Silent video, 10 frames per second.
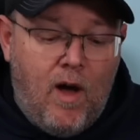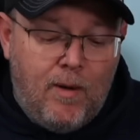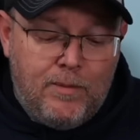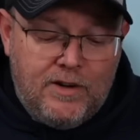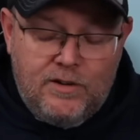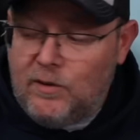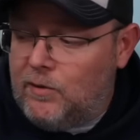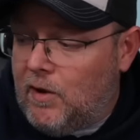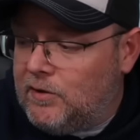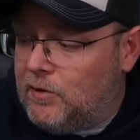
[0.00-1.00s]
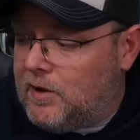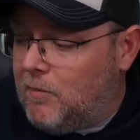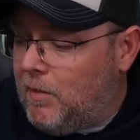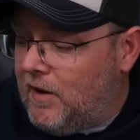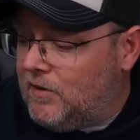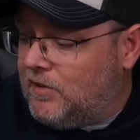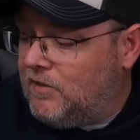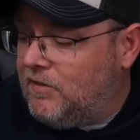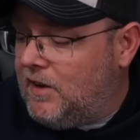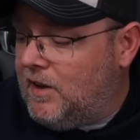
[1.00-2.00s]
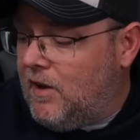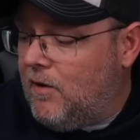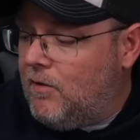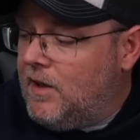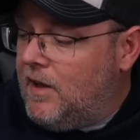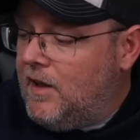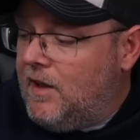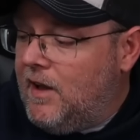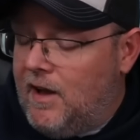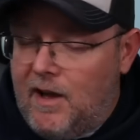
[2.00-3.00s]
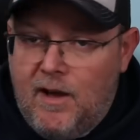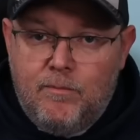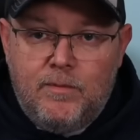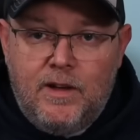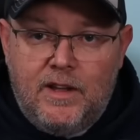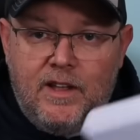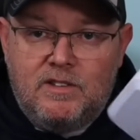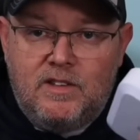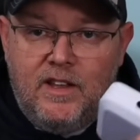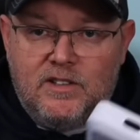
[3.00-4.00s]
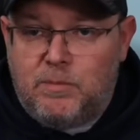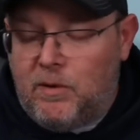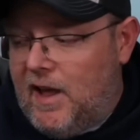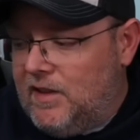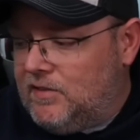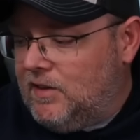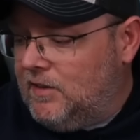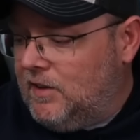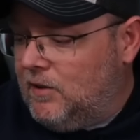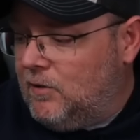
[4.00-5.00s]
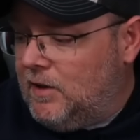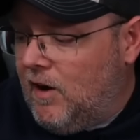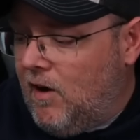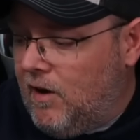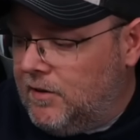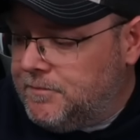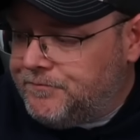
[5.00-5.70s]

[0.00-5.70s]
I'm going to do, I'll do a comparison video um, against the Express and the UDR